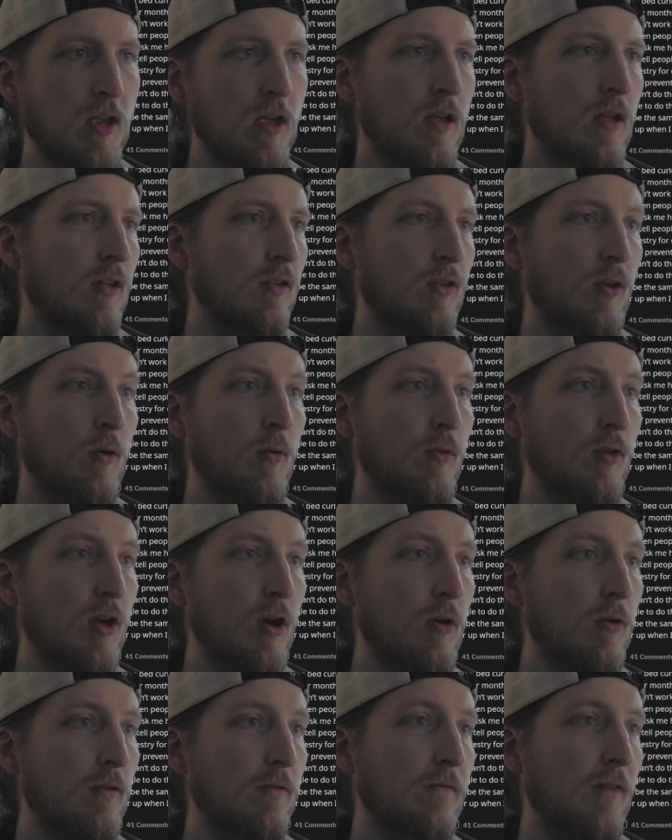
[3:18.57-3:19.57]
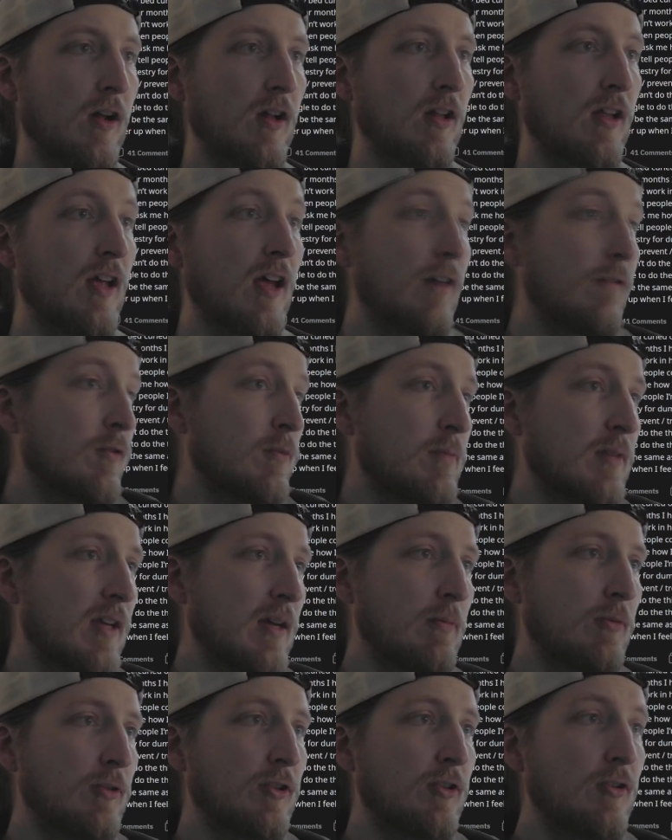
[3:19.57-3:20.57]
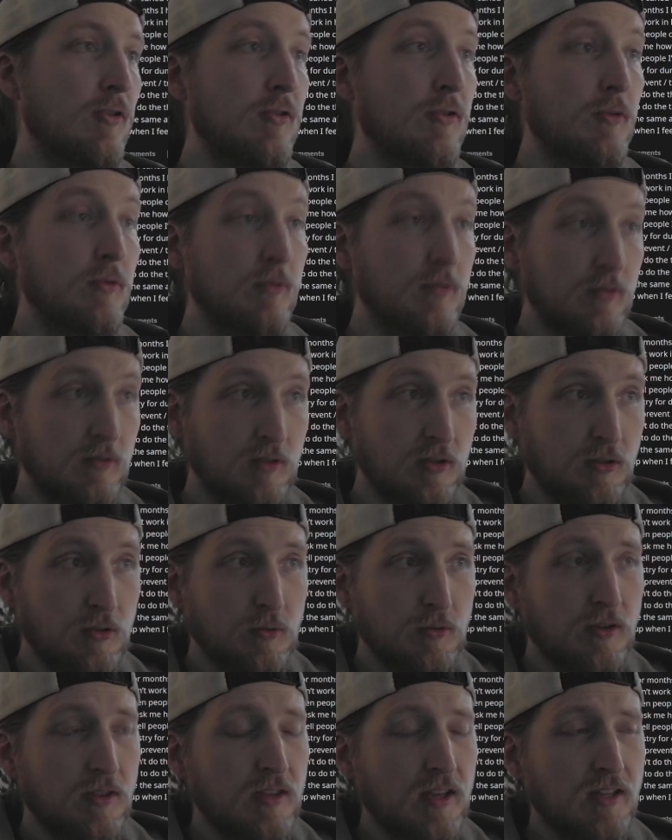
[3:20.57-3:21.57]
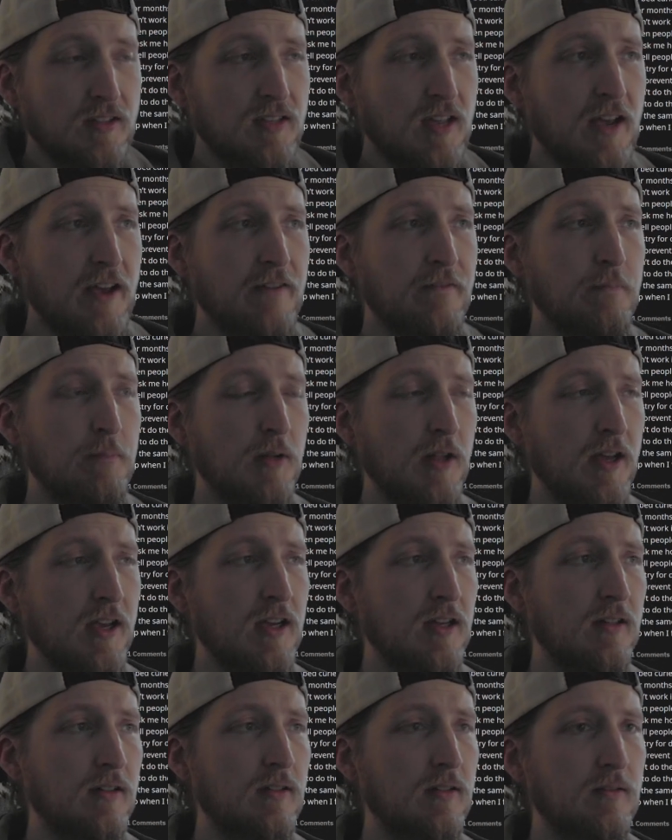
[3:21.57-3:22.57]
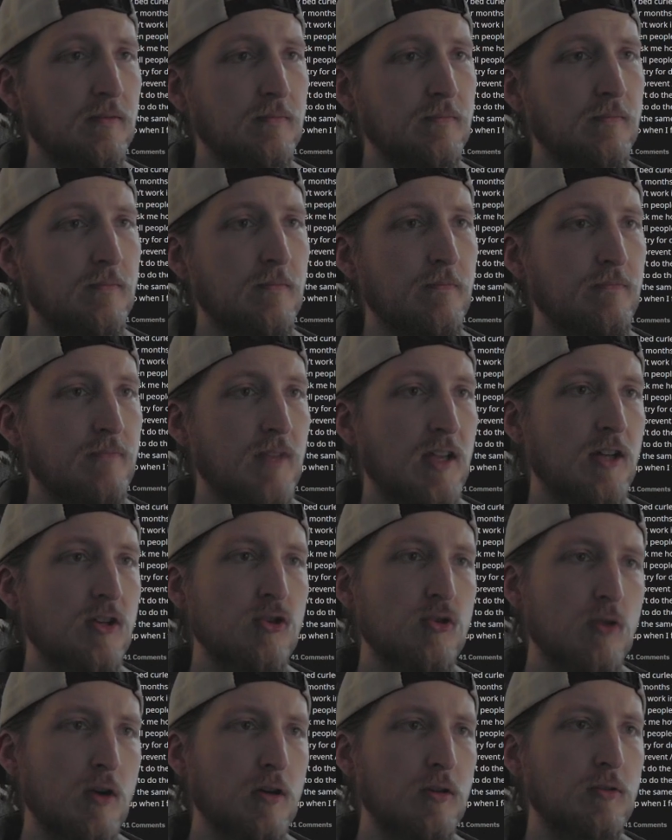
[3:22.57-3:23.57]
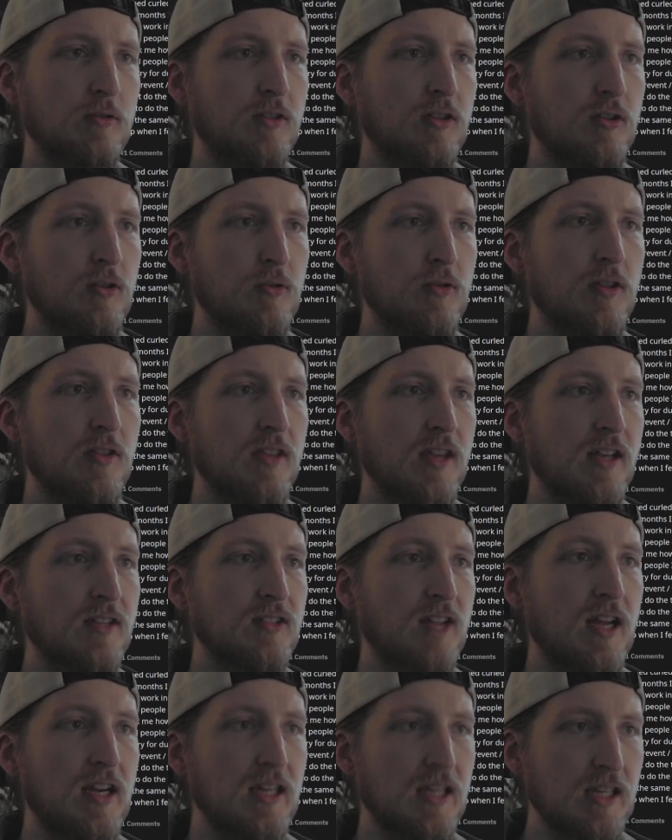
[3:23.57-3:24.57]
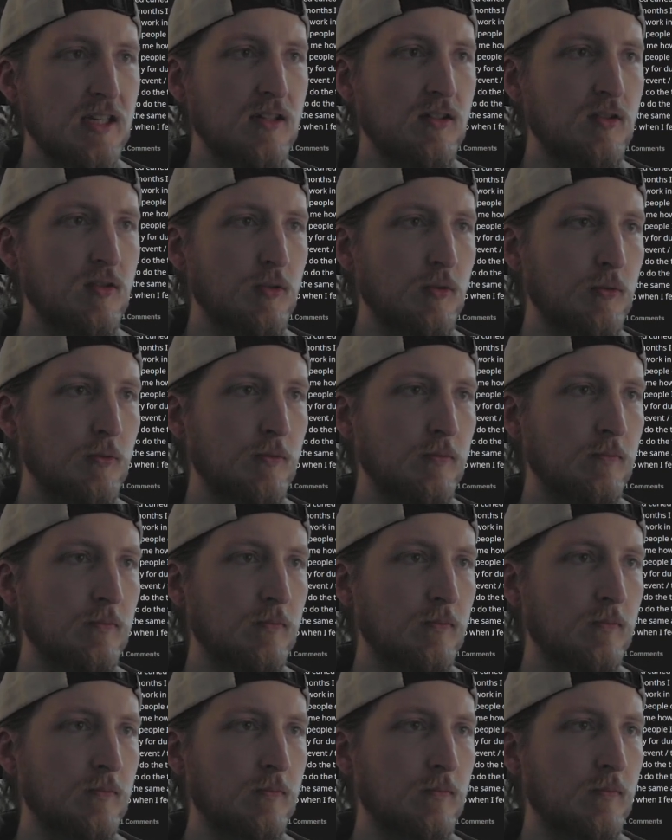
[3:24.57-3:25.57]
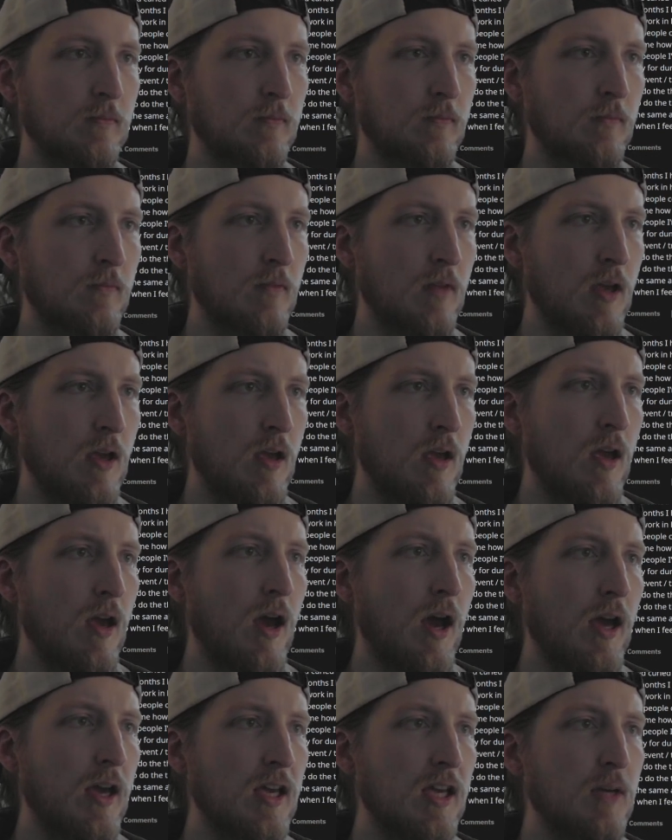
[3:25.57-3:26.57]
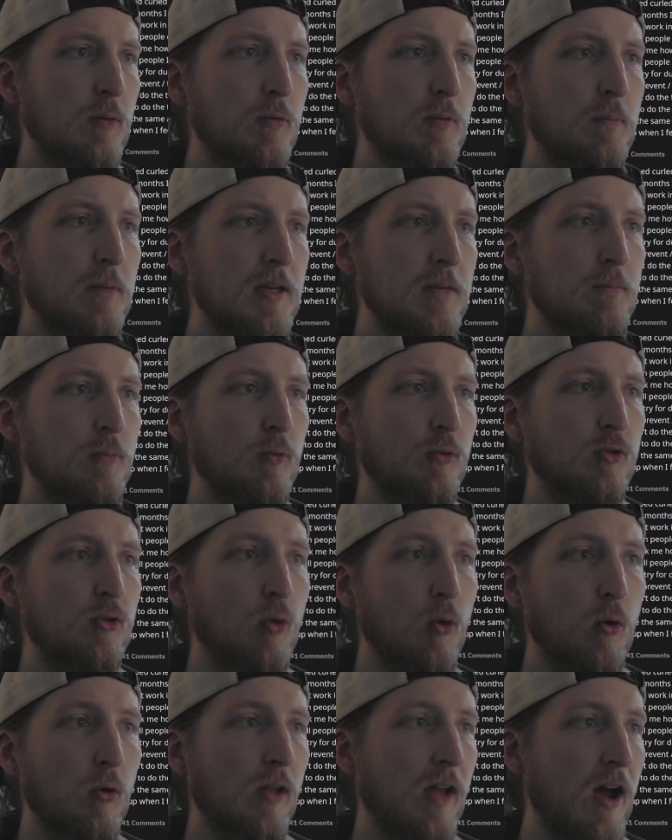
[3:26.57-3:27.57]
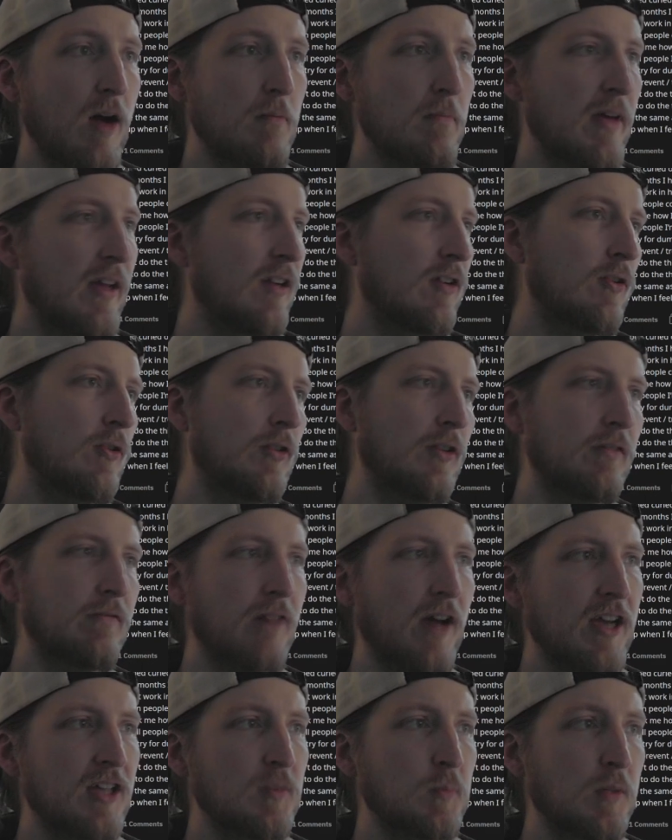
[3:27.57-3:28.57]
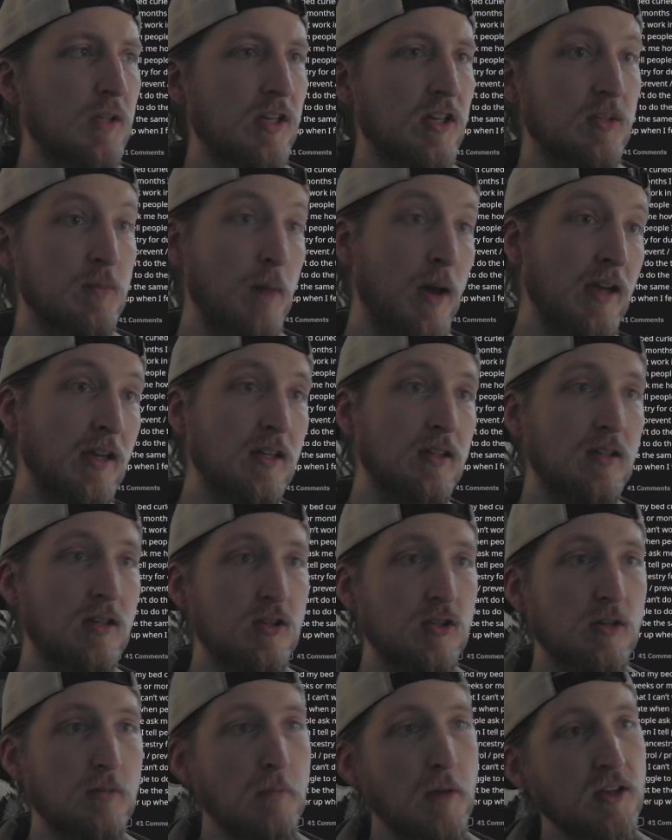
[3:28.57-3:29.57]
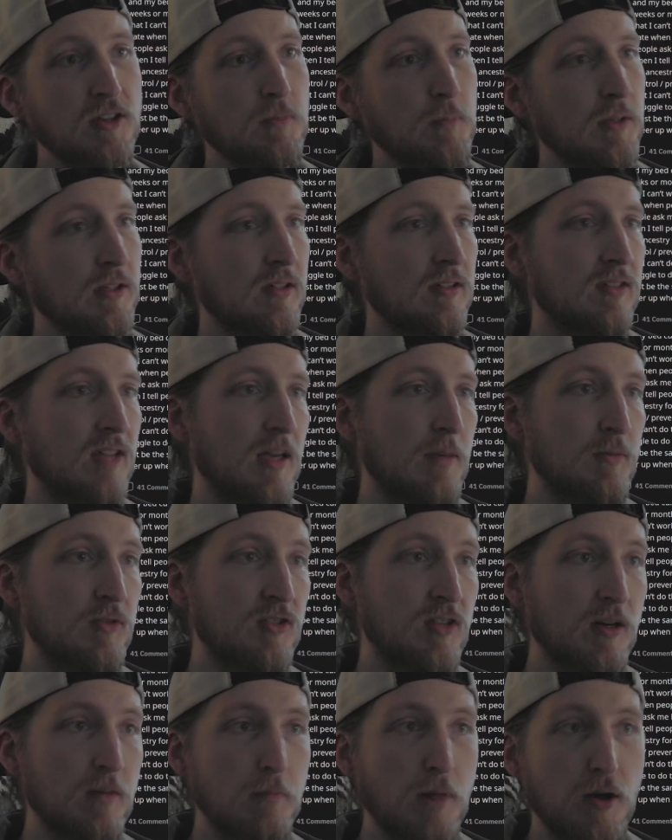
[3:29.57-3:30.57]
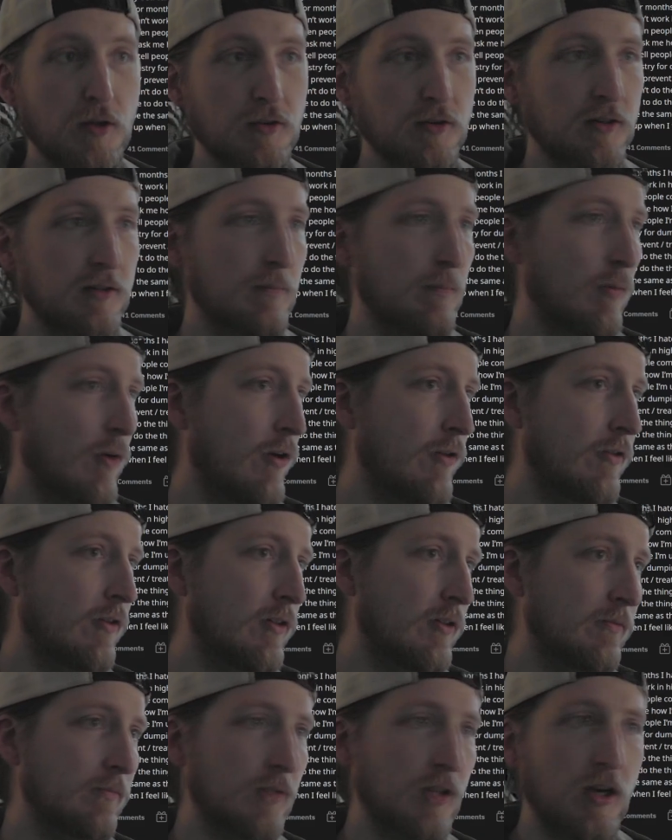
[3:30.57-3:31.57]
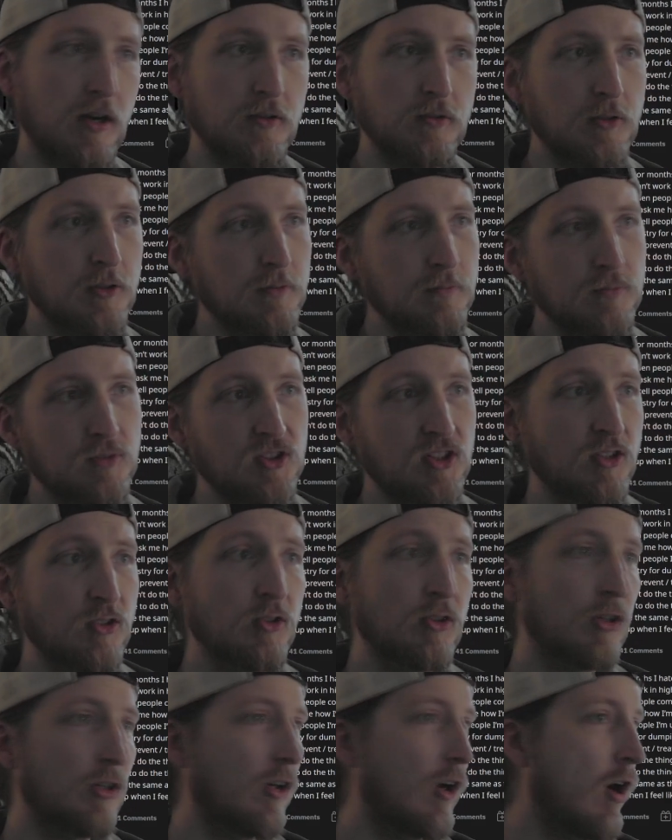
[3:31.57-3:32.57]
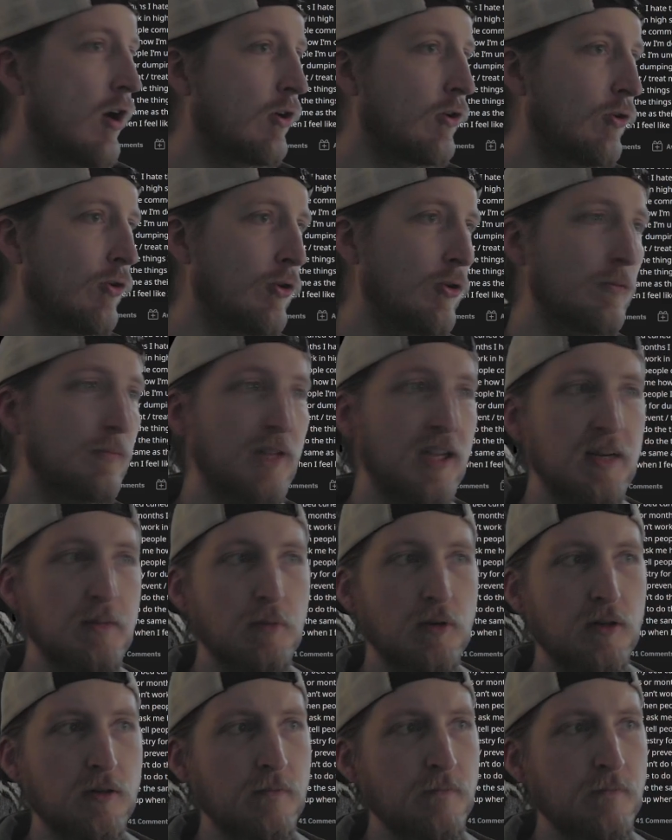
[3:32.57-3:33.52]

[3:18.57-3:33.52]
Don't know if I'll ever be able to do the things I have planned, and struggle to do the things I need to. I hate when people dole out medical advice because my condition must be the same as their mother, brother, cousin, sister, uncle, neighbor.